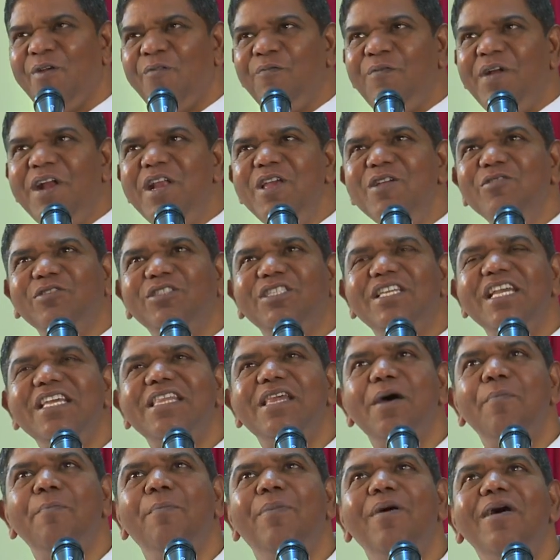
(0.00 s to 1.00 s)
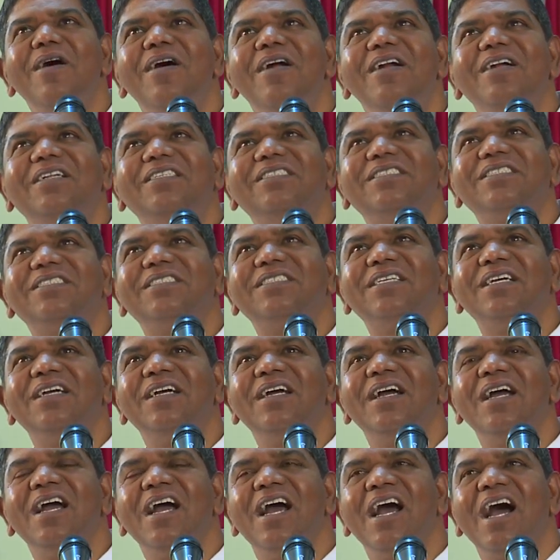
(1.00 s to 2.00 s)
When you see the birds
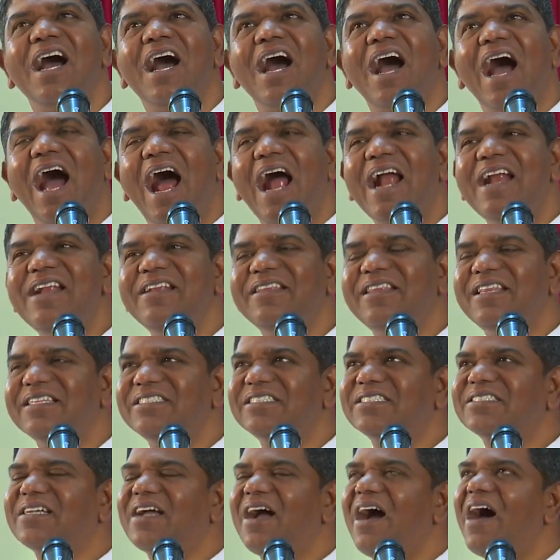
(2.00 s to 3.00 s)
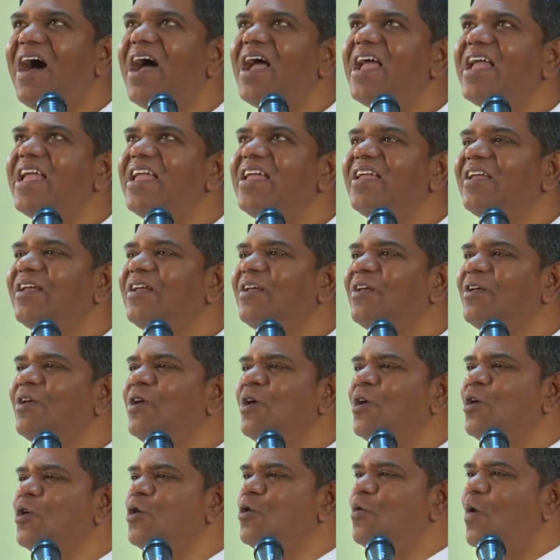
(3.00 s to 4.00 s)
and the sky,
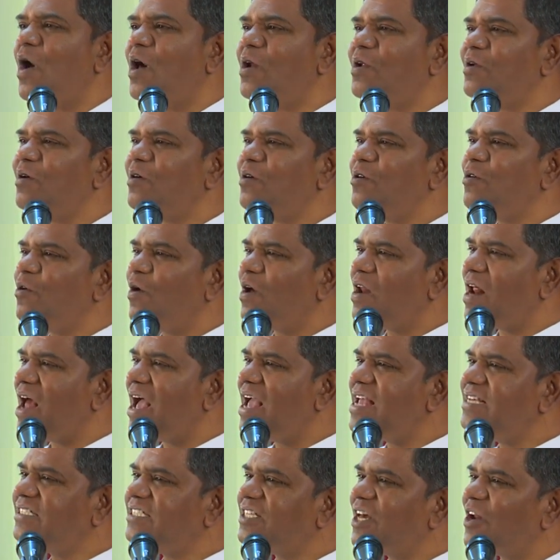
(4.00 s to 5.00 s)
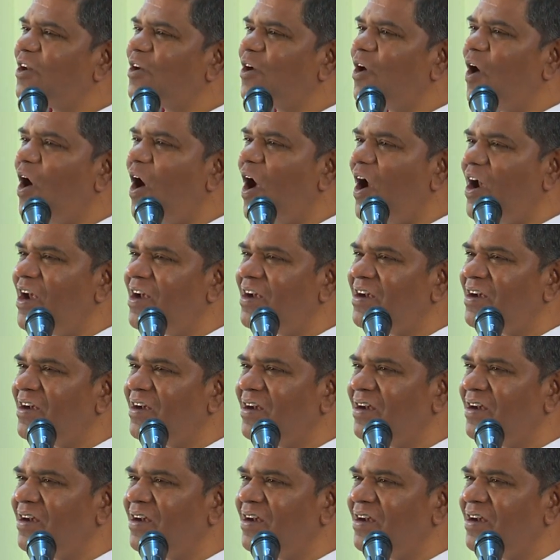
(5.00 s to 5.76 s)
your, your eyes are gone.